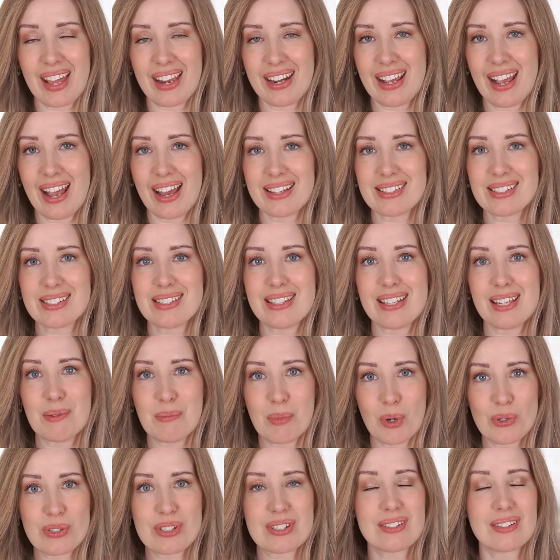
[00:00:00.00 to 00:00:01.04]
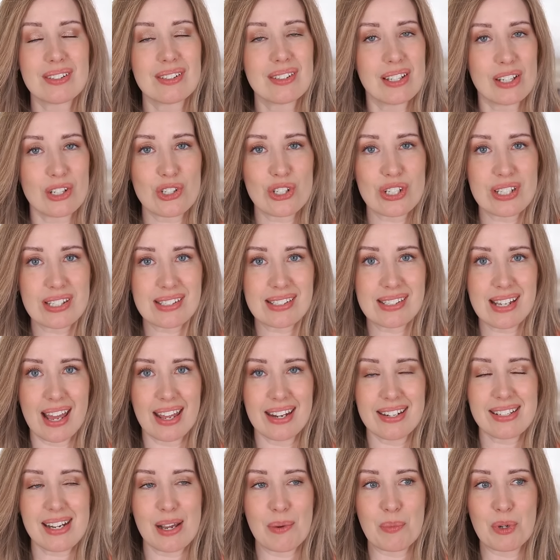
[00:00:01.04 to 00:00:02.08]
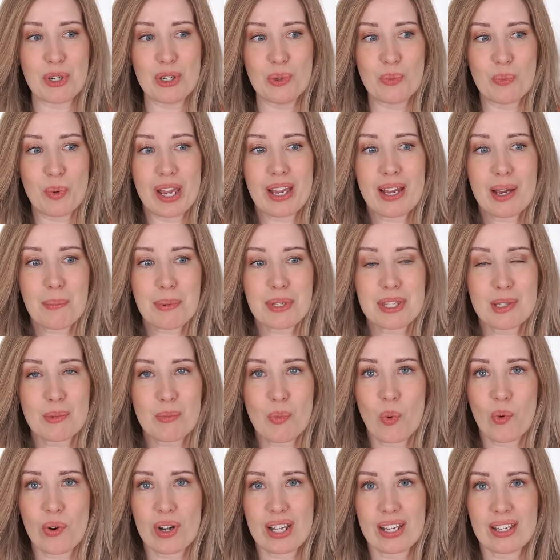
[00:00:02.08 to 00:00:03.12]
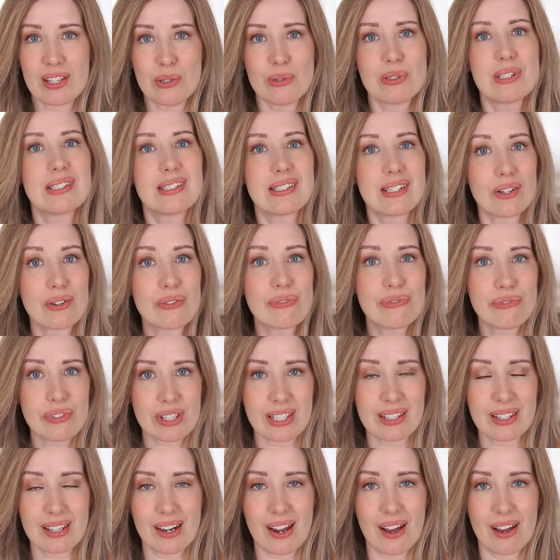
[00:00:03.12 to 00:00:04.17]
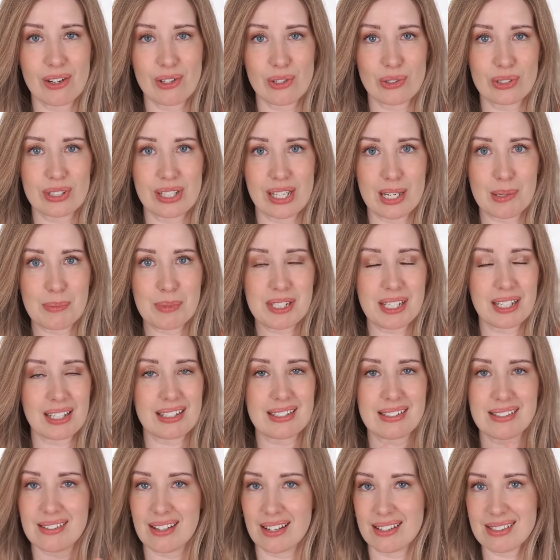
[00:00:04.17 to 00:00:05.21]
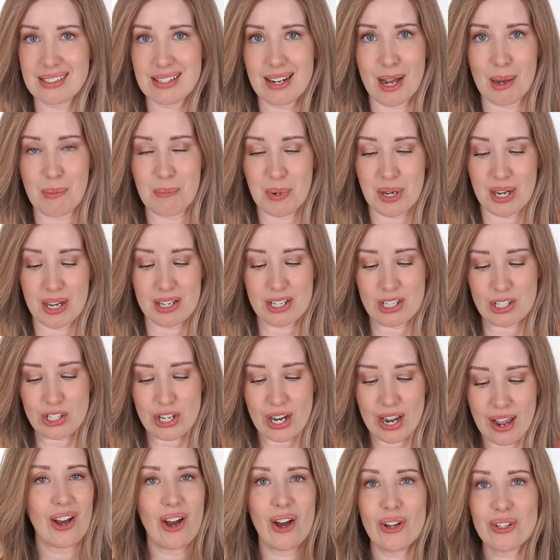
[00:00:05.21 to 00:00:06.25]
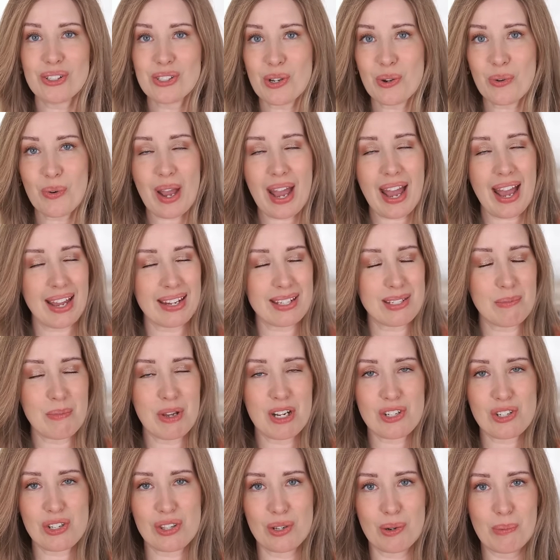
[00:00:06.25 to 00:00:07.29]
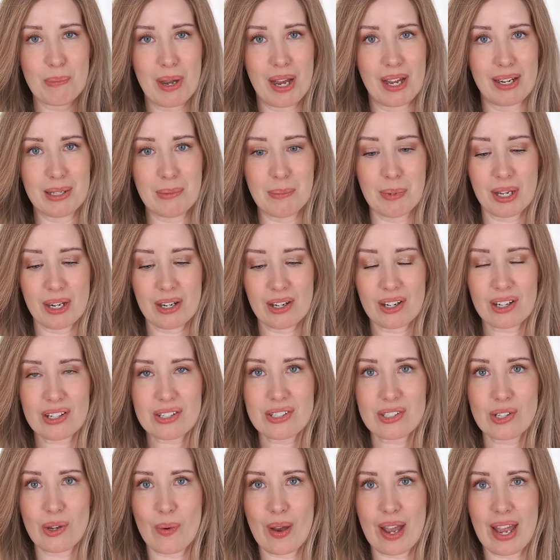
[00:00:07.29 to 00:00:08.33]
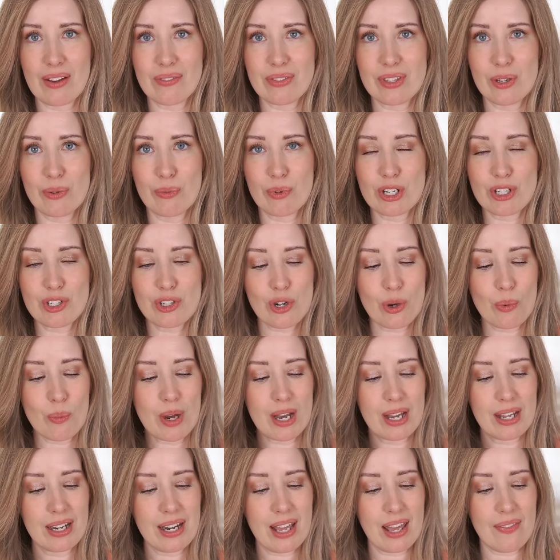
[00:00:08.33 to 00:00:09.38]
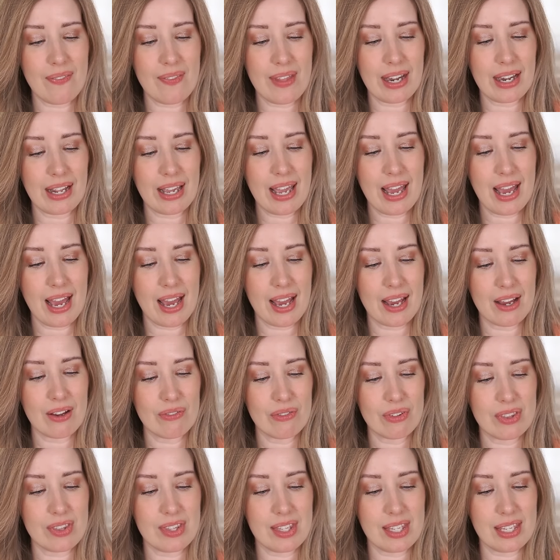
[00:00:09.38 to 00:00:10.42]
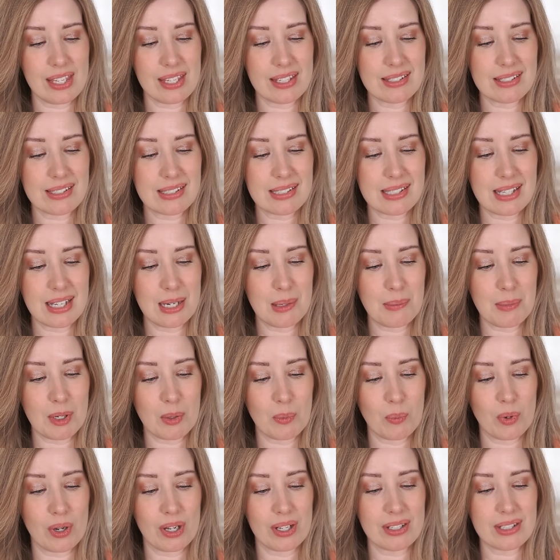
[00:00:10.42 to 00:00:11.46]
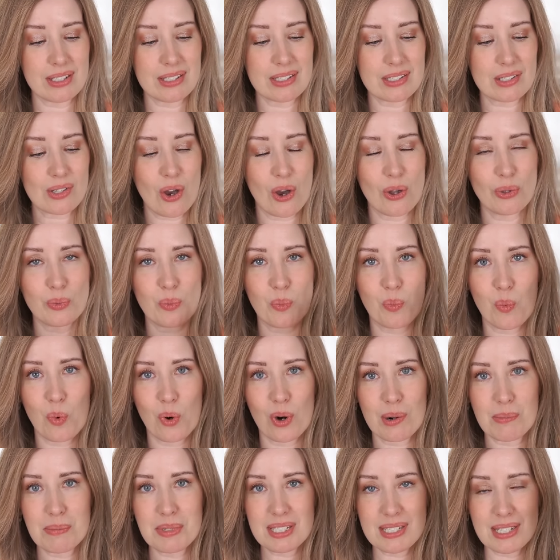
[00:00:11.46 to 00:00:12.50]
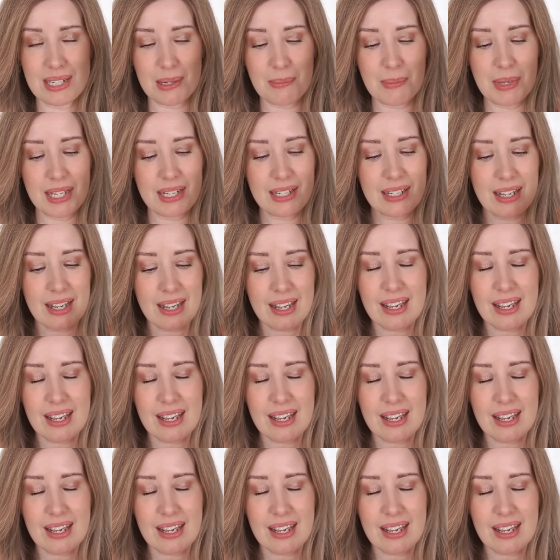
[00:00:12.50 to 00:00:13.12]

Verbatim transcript: And it has the most delicious scent. And when you wake up in the morning, you still feel it on your lips. Like, it does not budge. Also, had to mention their body butter. So I have the original one, and then I have the cinnamon one. This is called Warm Cinnamon.